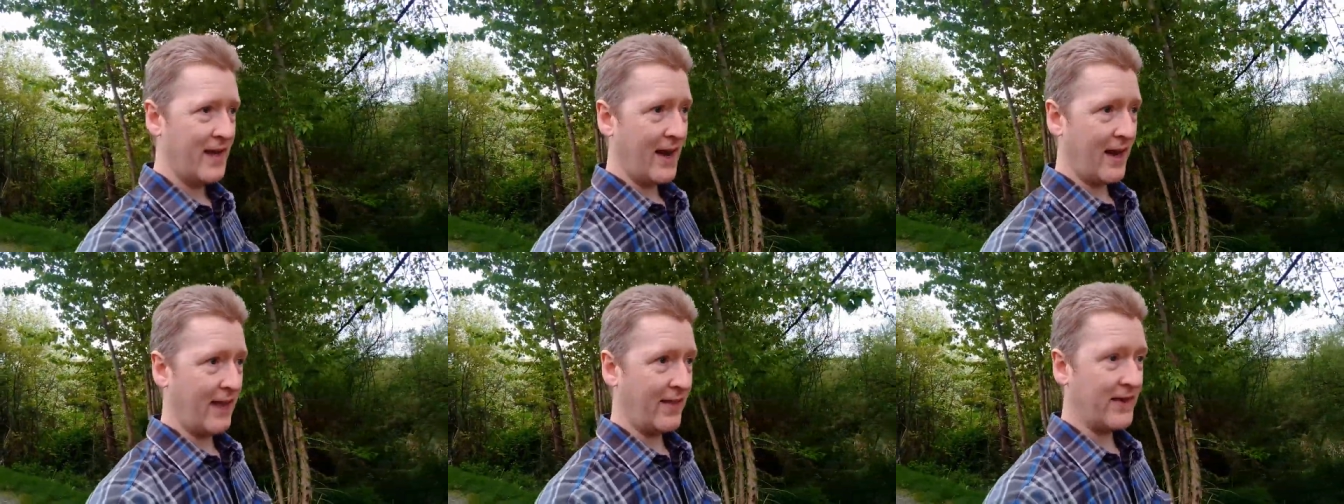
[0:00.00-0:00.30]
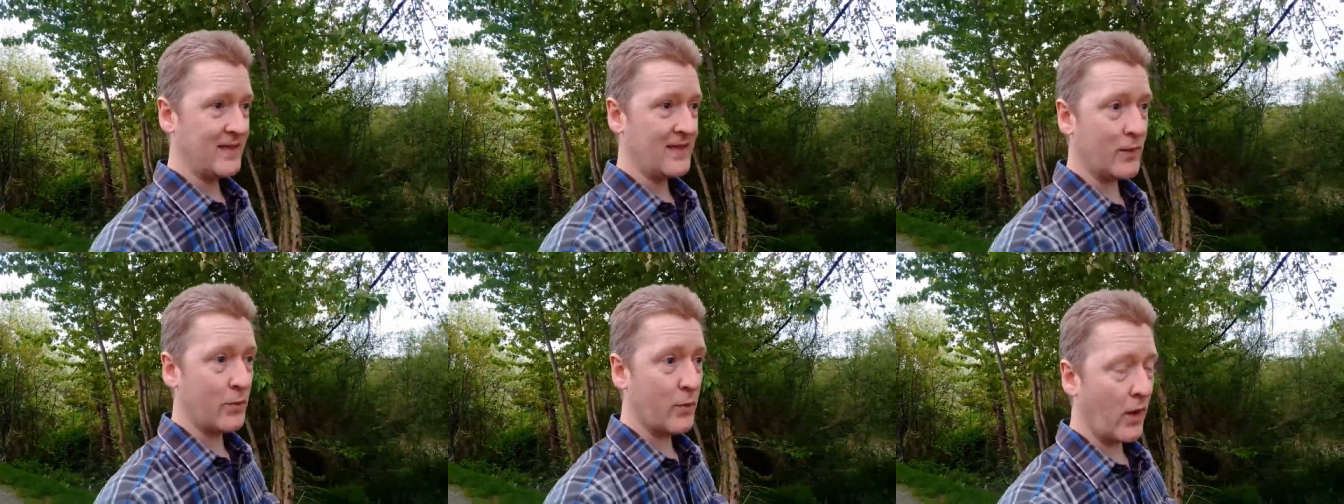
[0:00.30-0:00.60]
and
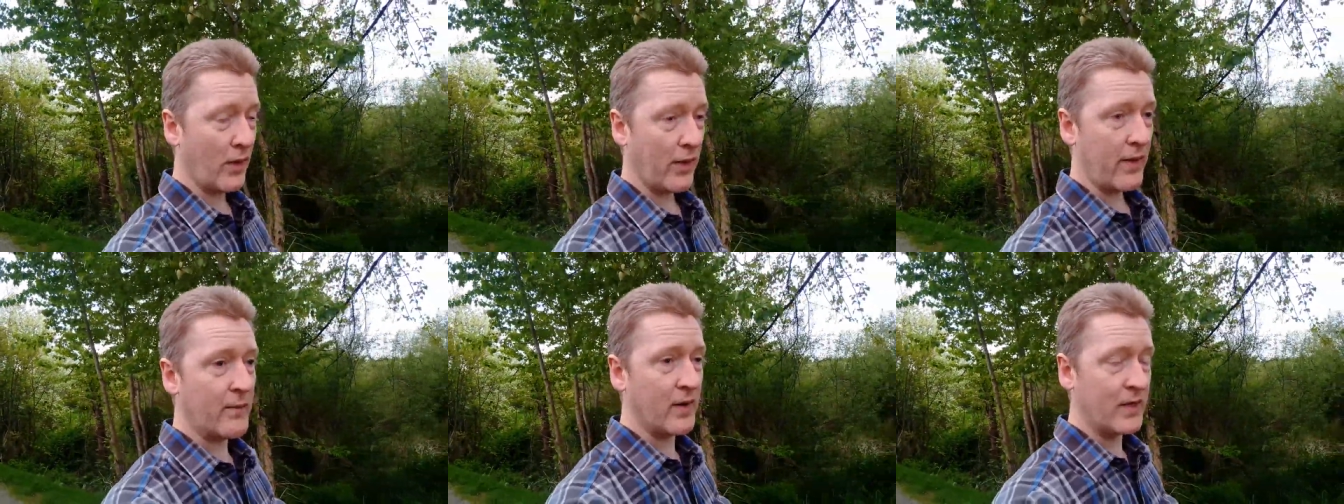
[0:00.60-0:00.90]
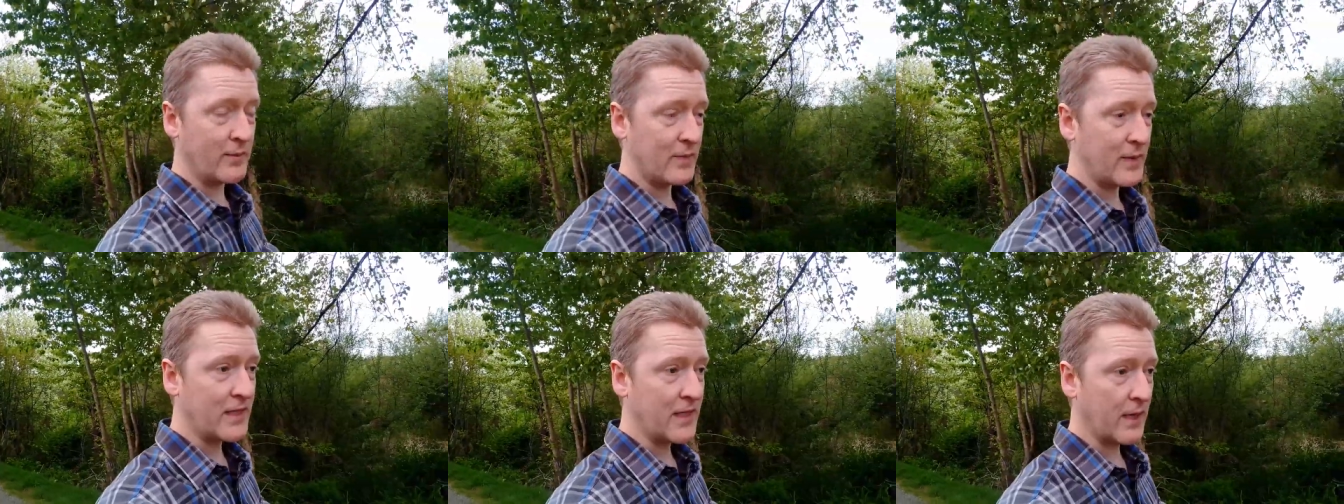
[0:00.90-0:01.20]
they said, well, there
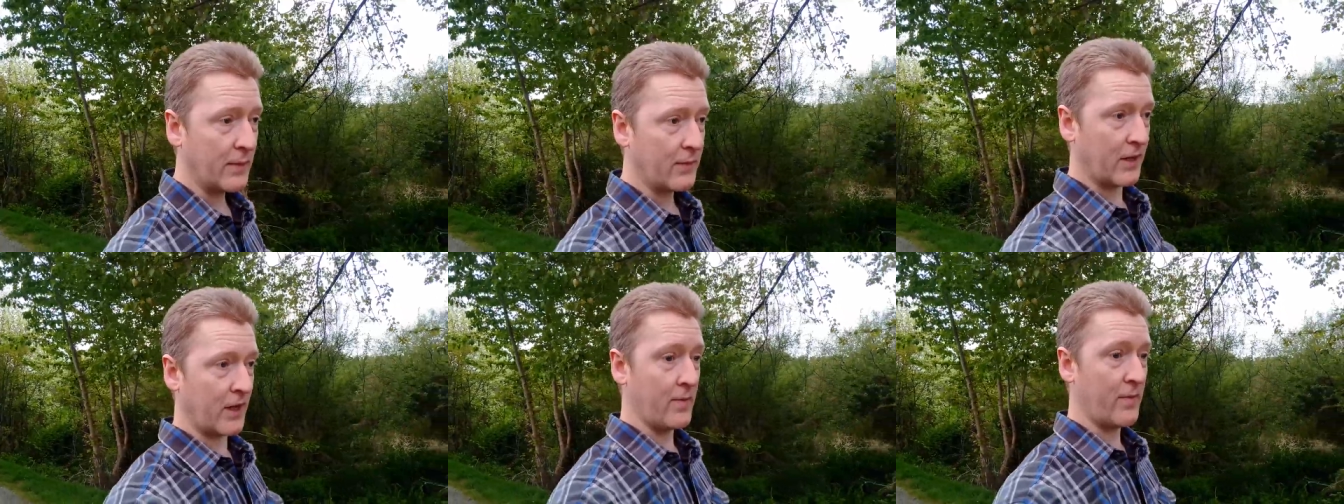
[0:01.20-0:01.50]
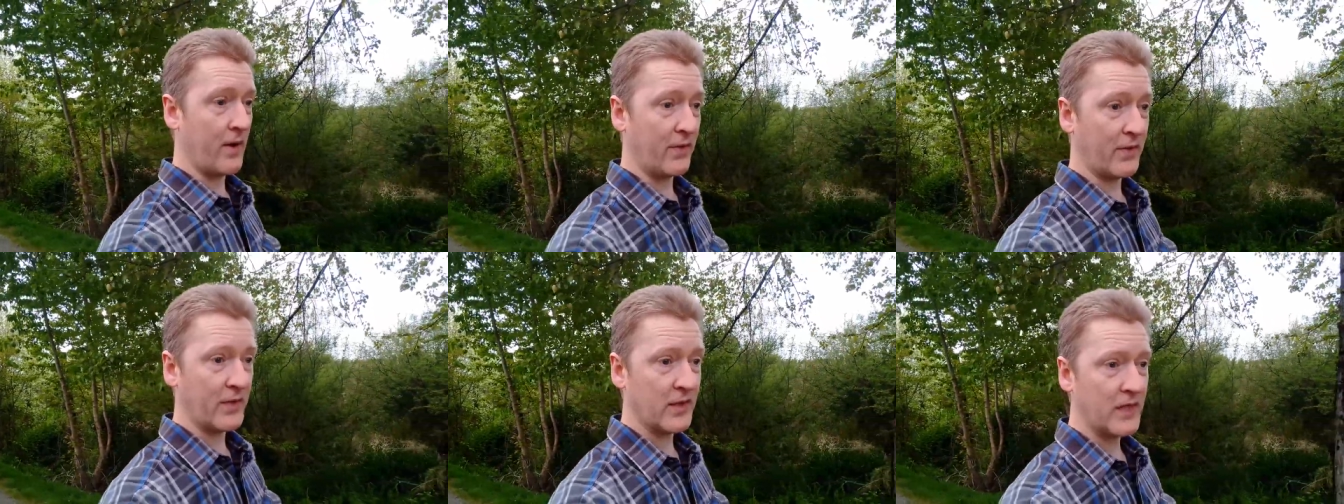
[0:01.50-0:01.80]
must be something
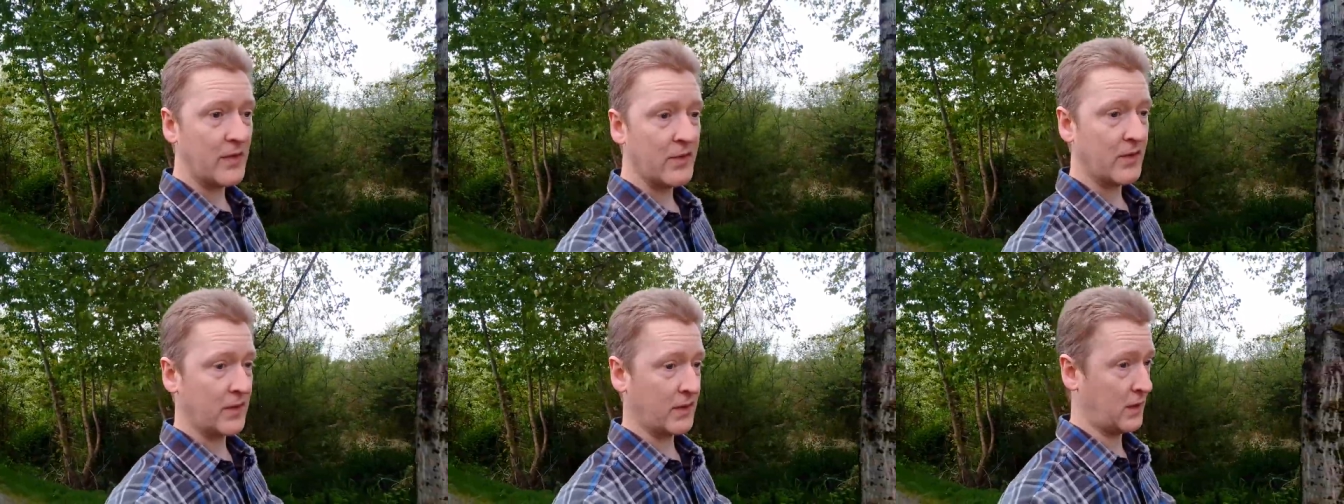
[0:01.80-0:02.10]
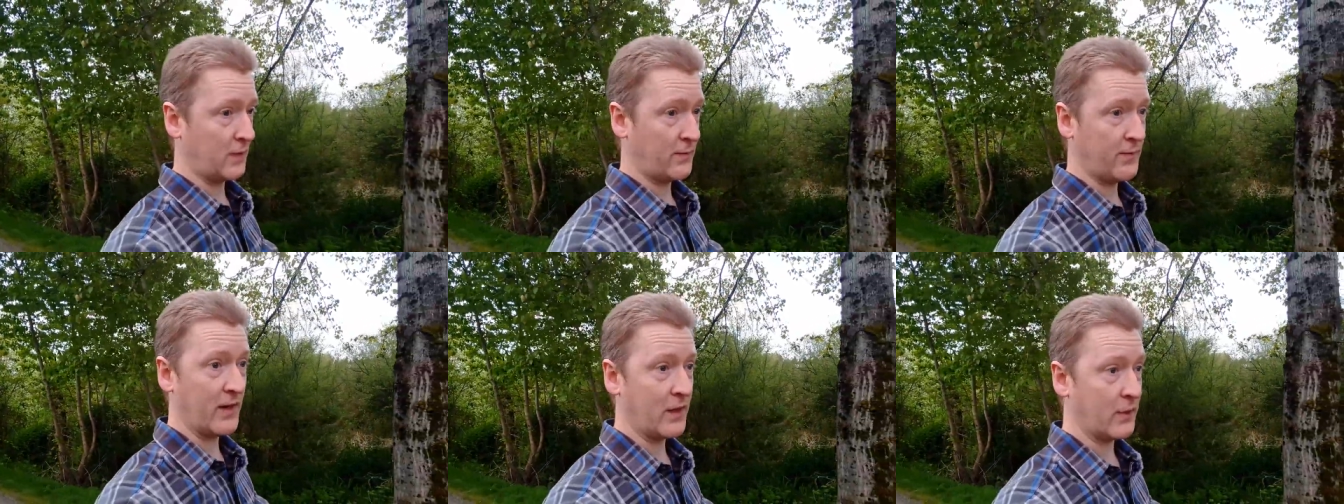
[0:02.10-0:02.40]
about the
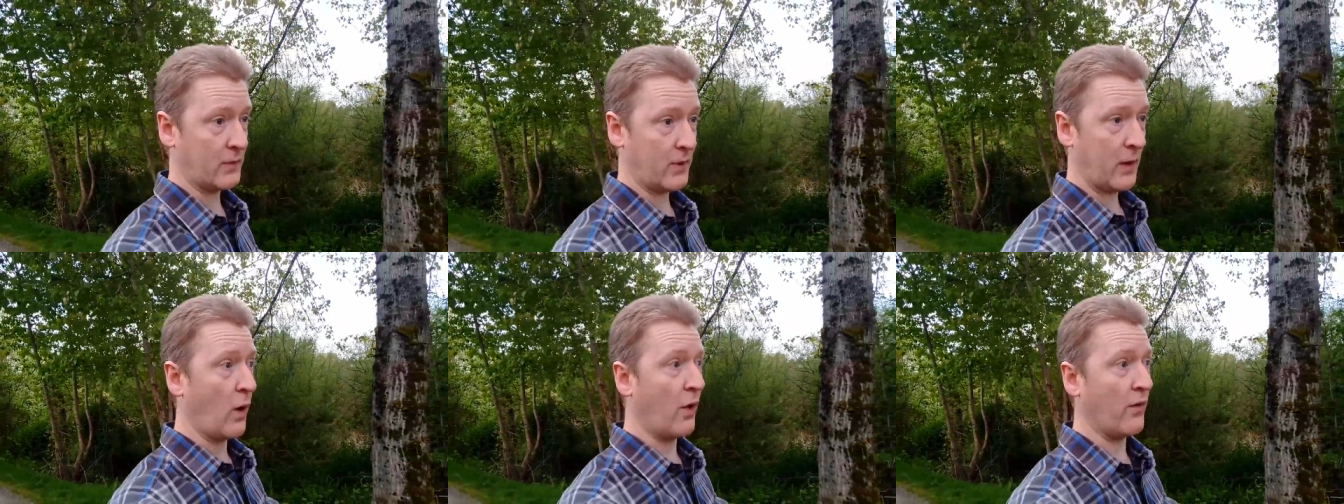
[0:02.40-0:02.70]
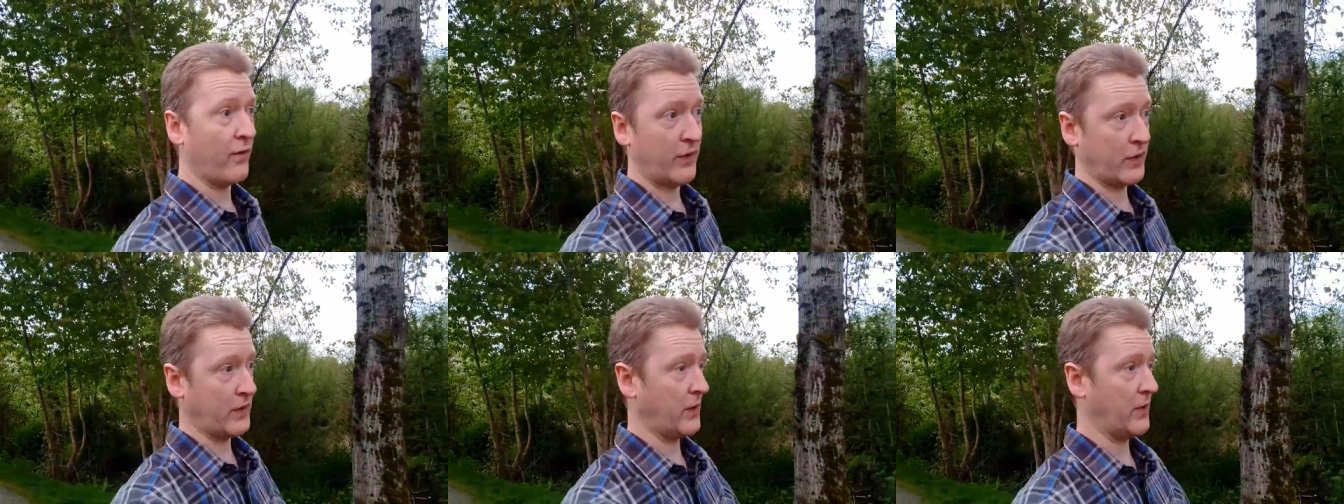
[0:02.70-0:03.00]
synthesis because we know
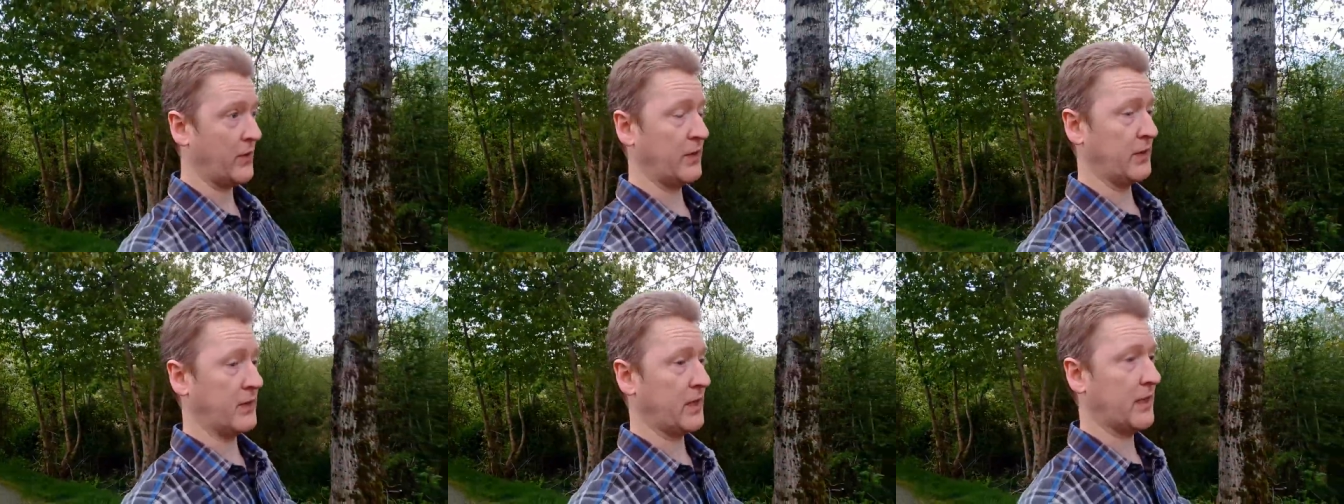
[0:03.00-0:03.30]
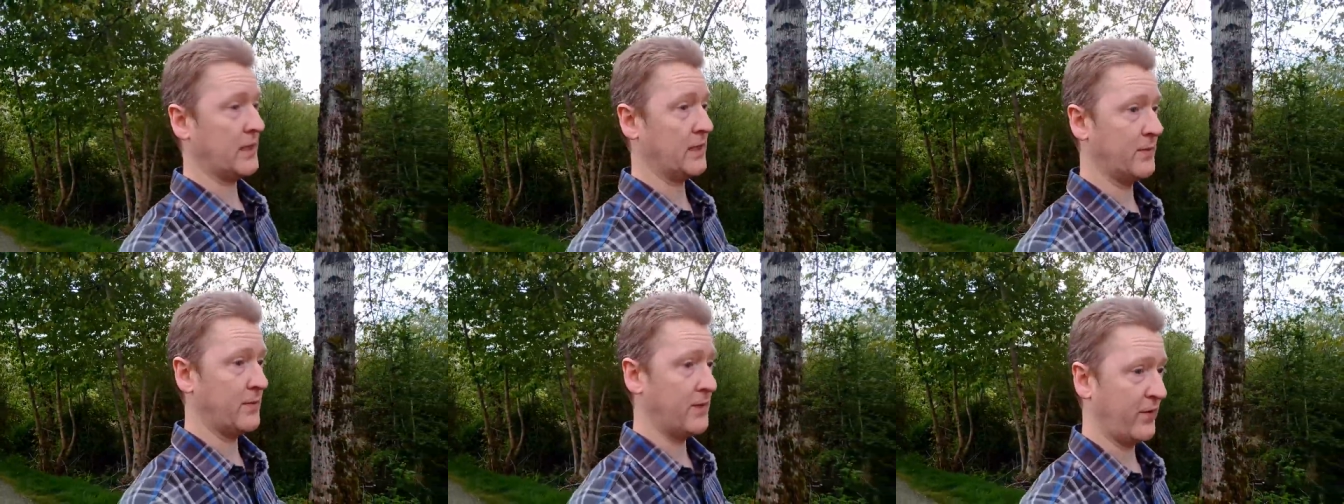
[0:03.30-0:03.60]
if we
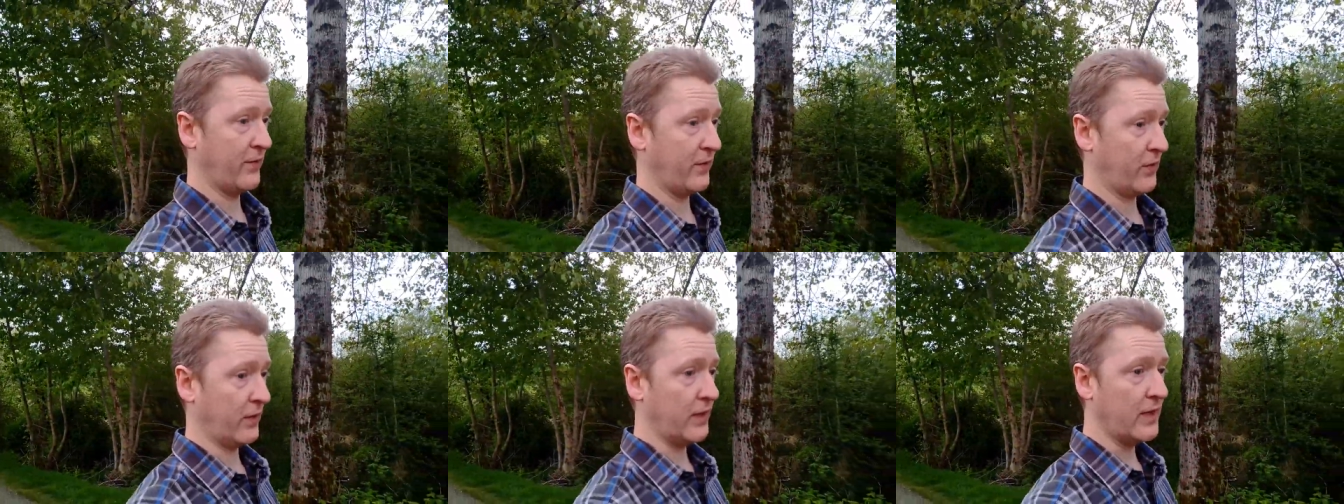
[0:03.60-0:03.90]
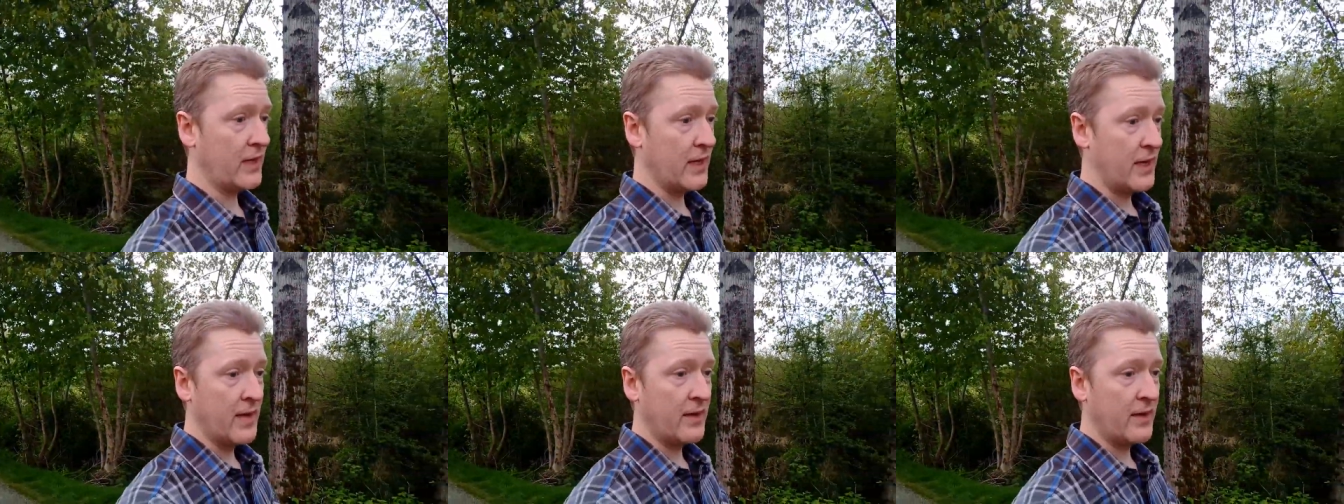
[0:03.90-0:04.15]
synthesize them differently,